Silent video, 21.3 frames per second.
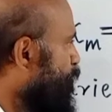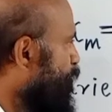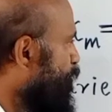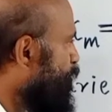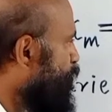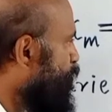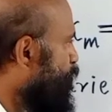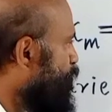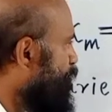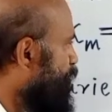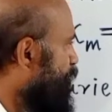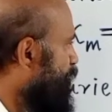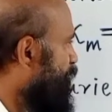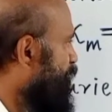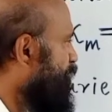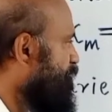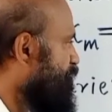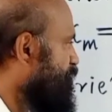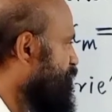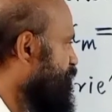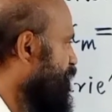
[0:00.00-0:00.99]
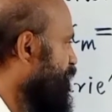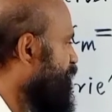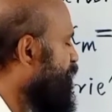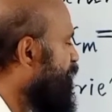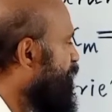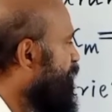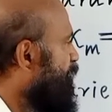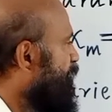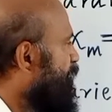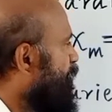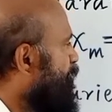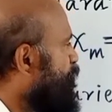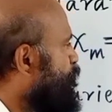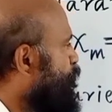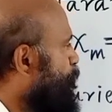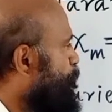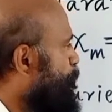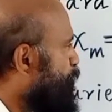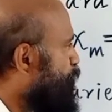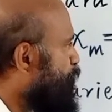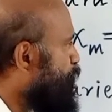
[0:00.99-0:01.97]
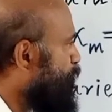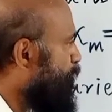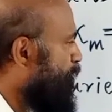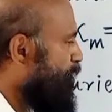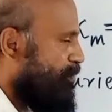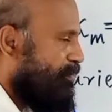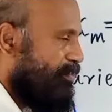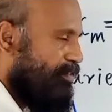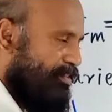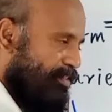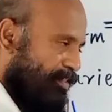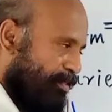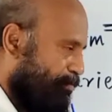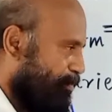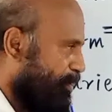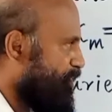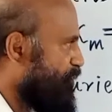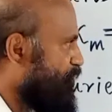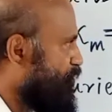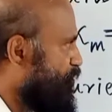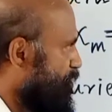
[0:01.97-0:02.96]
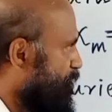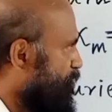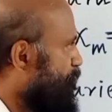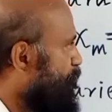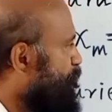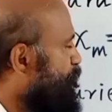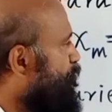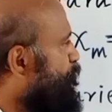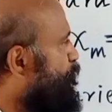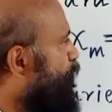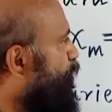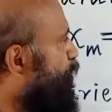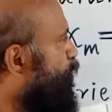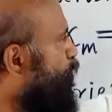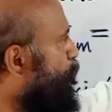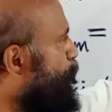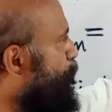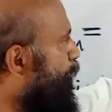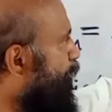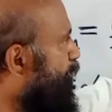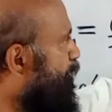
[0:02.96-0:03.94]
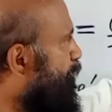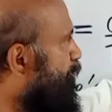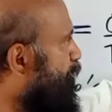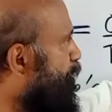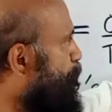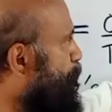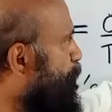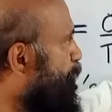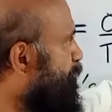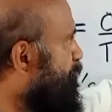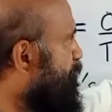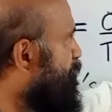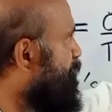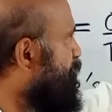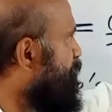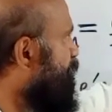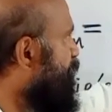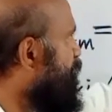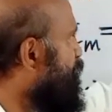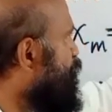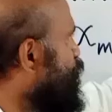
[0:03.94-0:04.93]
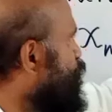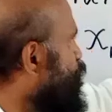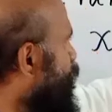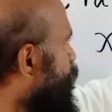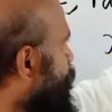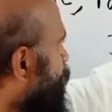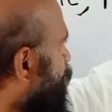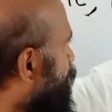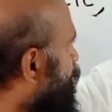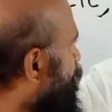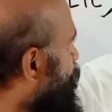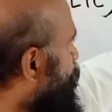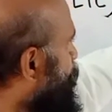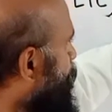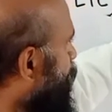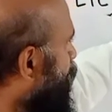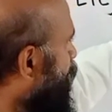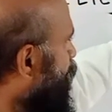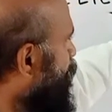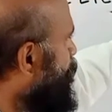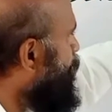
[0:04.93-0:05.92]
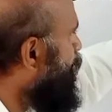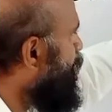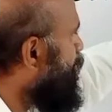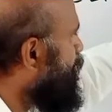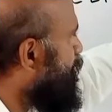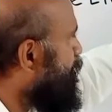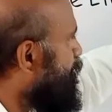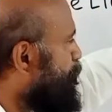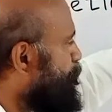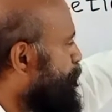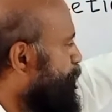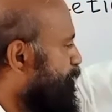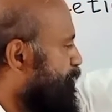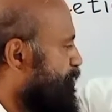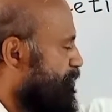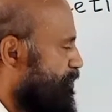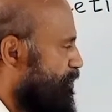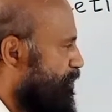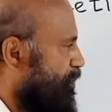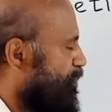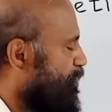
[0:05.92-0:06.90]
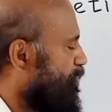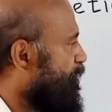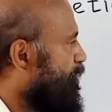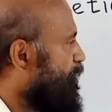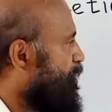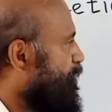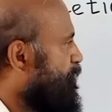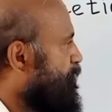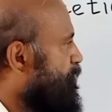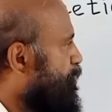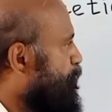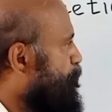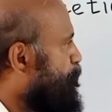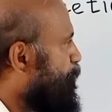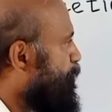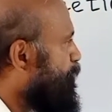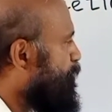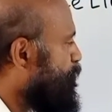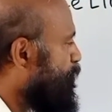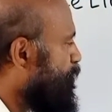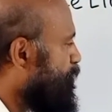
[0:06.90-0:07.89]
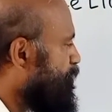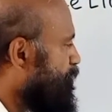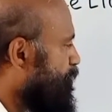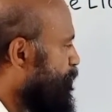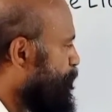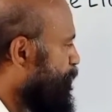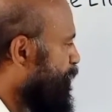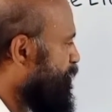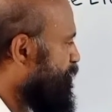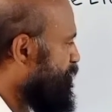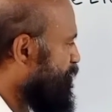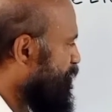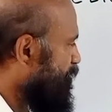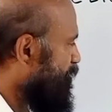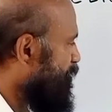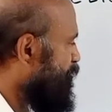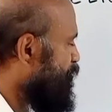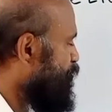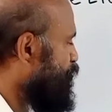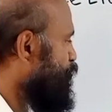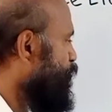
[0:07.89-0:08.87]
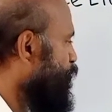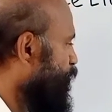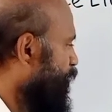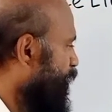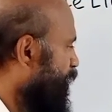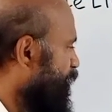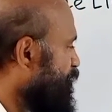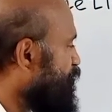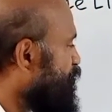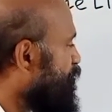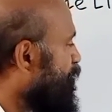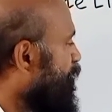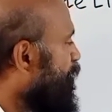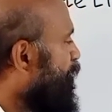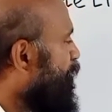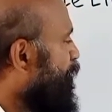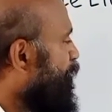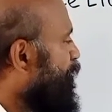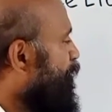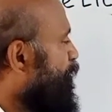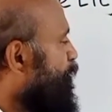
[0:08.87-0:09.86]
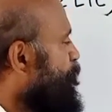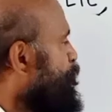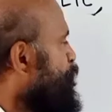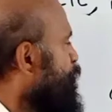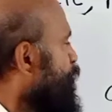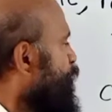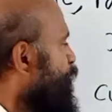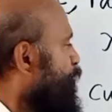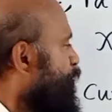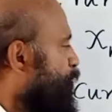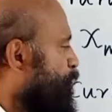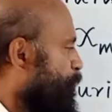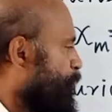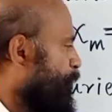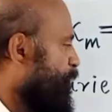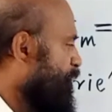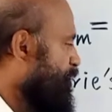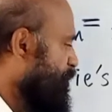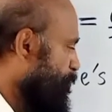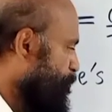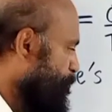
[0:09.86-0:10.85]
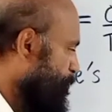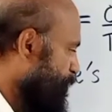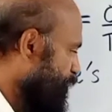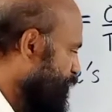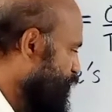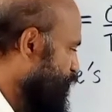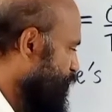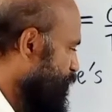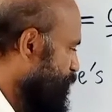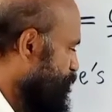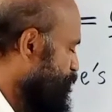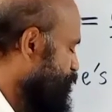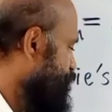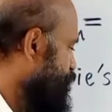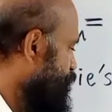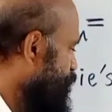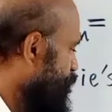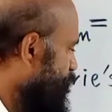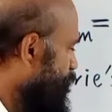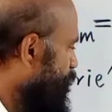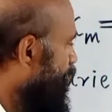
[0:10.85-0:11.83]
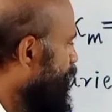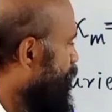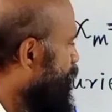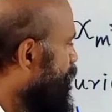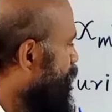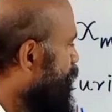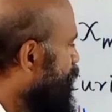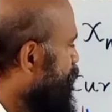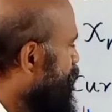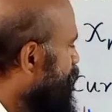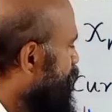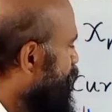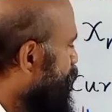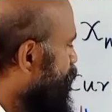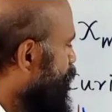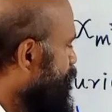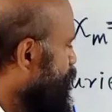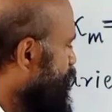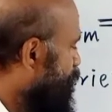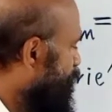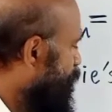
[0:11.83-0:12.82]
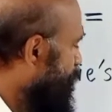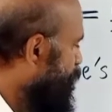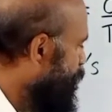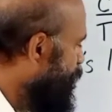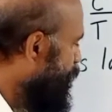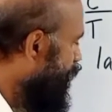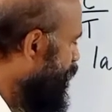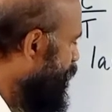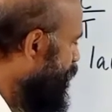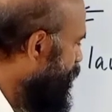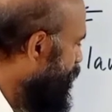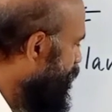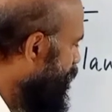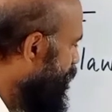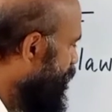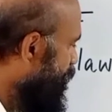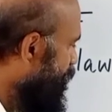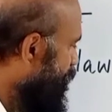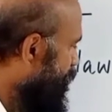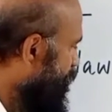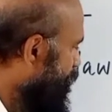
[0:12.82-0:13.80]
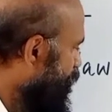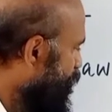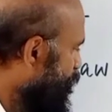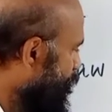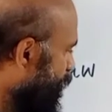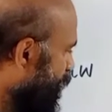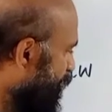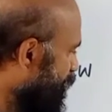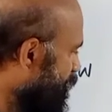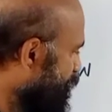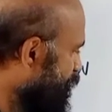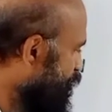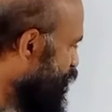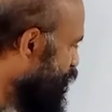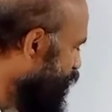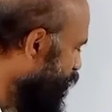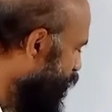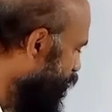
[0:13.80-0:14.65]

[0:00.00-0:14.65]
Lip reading: going on decreasing. At one particular temperature, ferromagnetic materials will become paramagnetic material. That particular temperature is known as Curie temperature. Now, Curie Virus